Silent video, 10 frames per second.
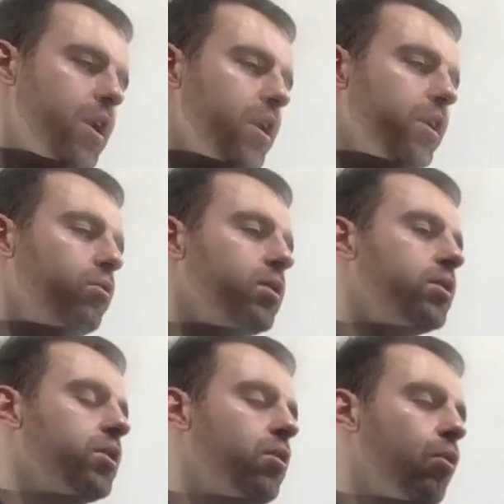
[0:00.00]
In order
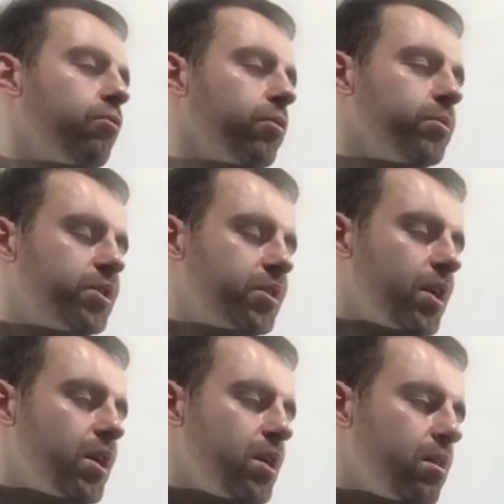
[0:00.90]
to go from
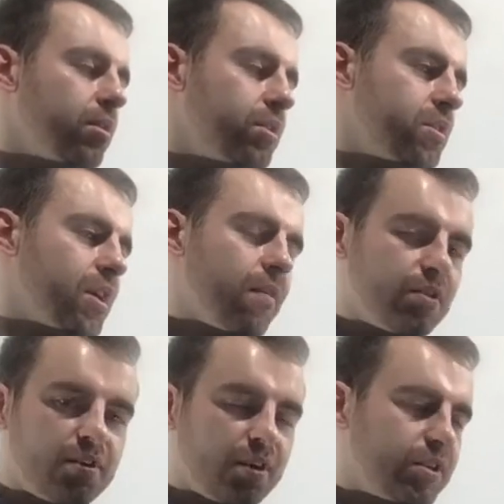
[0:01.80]
C to
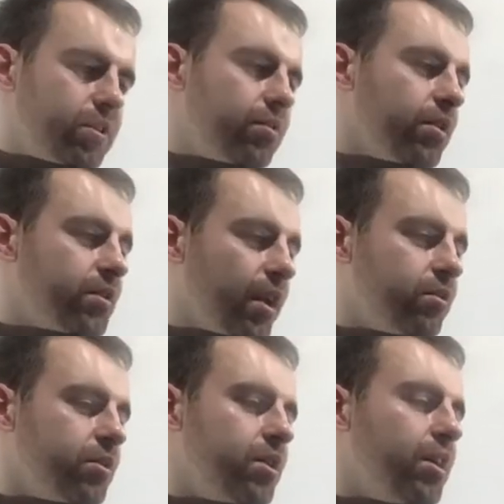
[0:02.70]
the
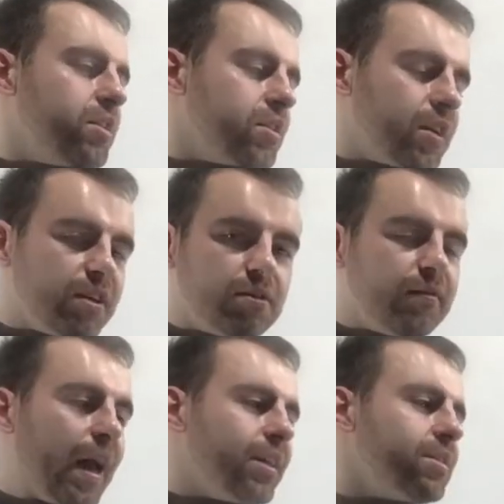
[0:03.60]
centre C to the centre of
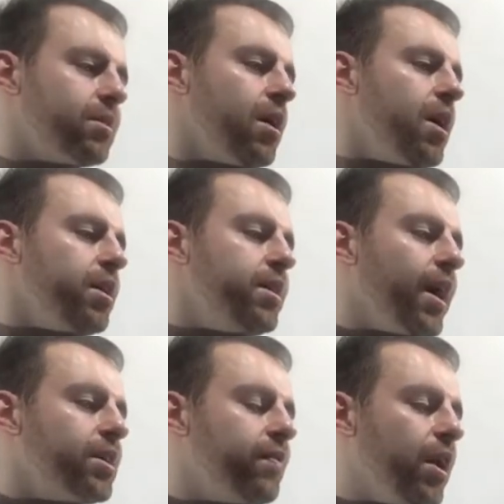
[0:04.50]
S, the
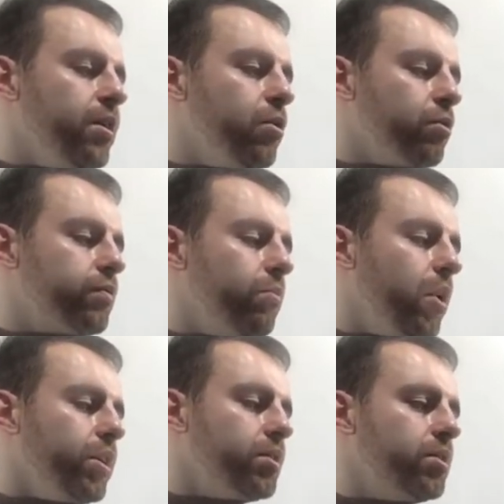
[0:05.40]
x value goes from
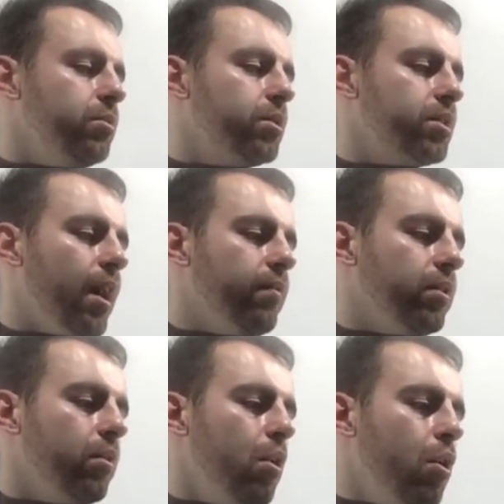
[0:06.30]
minus 2 to
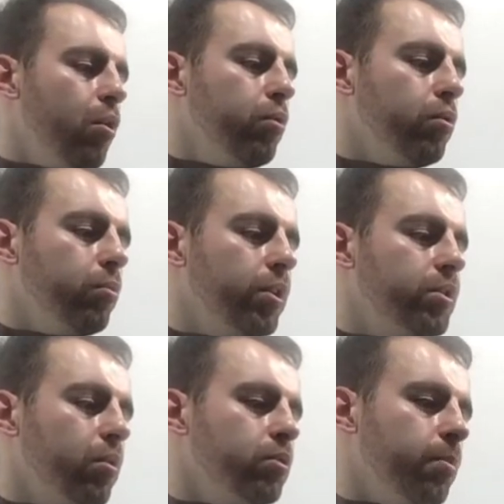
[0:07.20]
7, or in other words,
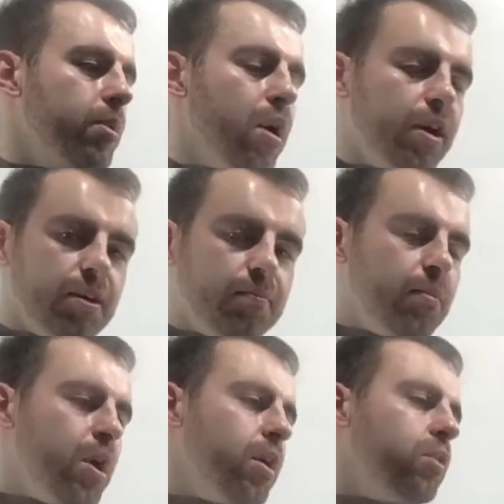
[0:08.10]
it goes up 9.
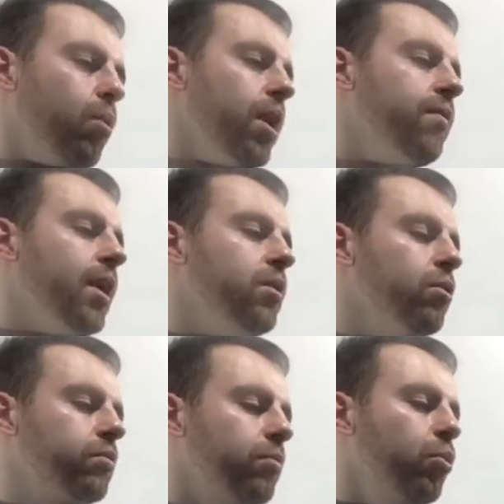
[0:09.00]
The y value
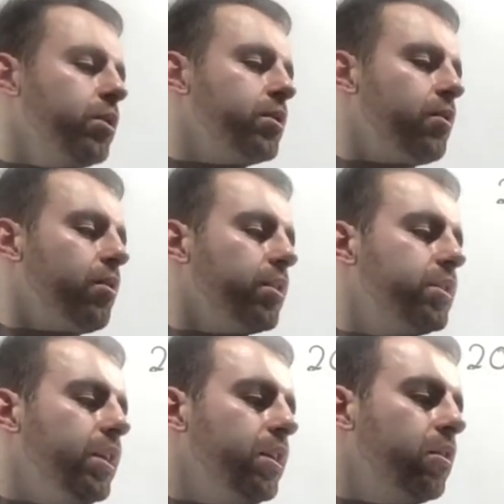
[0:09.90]
goes from 1 to
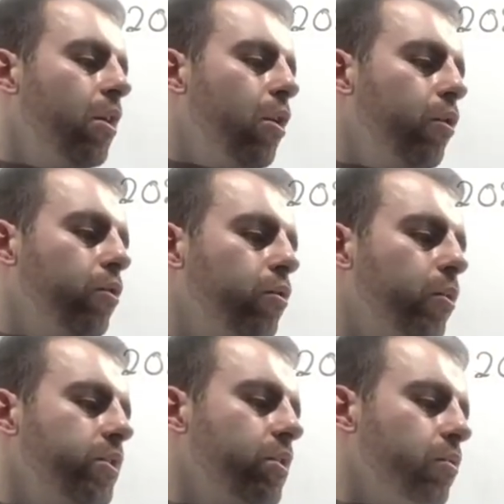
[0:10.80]
13, or in other
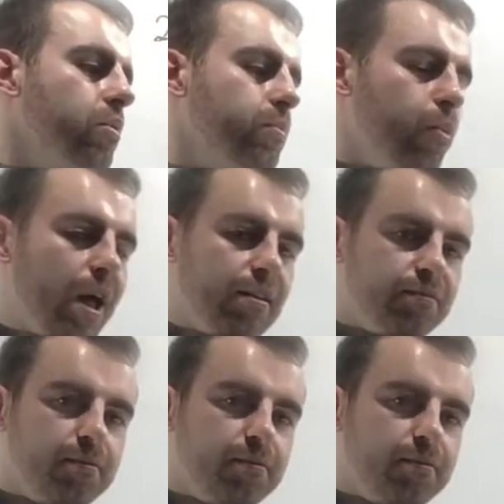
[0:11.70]
words, it goes up 12.